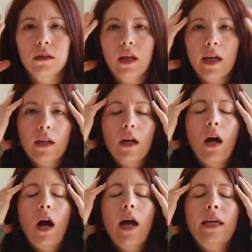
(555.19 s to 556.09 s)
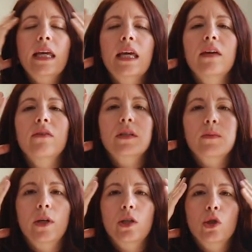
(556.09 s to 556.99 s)
Like, I can't even
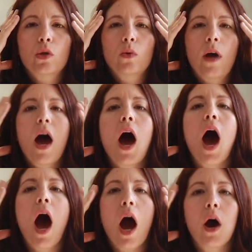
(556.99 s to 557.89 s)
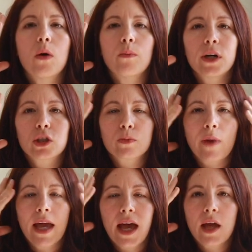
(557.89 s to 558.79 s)
explain to you how much my
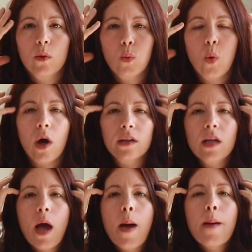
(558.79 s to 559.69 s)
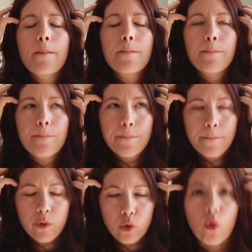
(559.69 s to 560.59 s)
head was
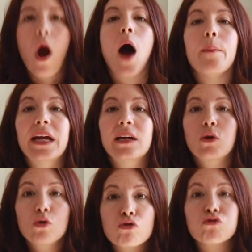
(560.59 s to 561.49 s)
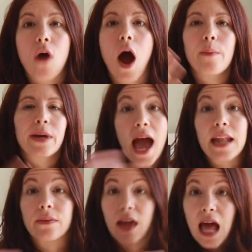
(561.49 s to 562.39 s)
throbbing.
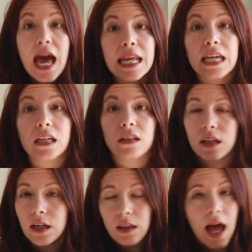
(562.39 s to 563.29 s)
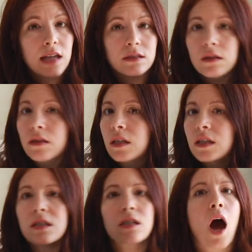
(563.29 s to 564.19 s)
That headache like lasted the
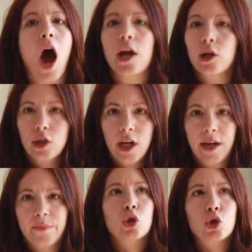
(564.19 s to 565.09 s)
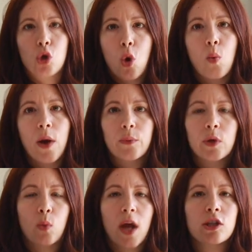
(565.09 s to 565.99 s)
entire day. So when we
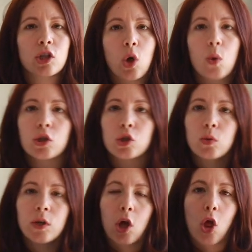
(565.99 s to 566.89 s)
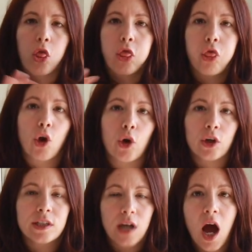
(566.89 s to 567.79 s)
went to go and do it a
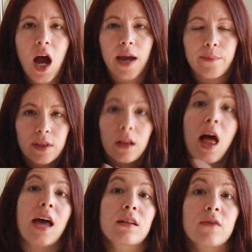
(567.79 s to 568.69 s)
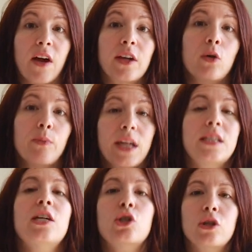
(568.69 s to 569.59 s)
third time in the last final
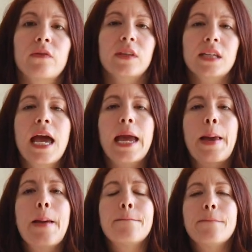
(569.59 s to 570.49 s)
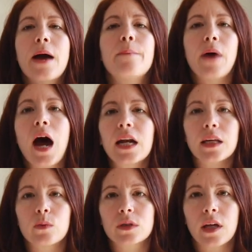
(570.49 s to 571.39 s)
meditation of the day, my
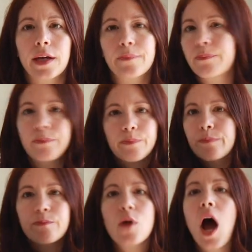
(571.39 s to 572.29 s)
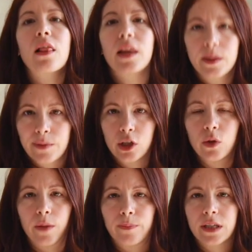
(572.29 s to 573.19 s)
body was like not letting me do
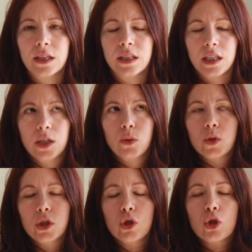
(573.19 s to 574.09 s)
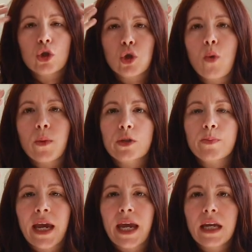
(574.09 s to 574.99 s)
it because it was in so much
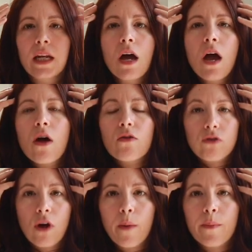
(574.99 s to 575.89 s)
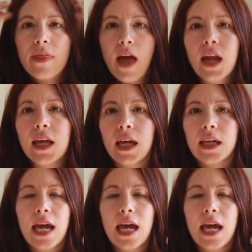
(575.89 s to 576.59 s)
pain from the headache.